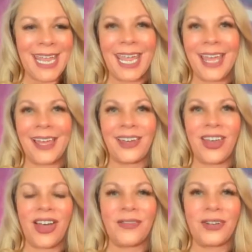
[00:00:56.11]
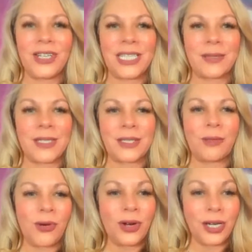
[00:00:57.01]
and offer some
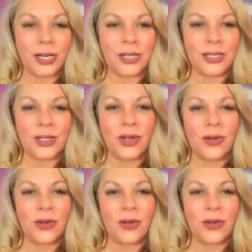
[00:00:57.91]
support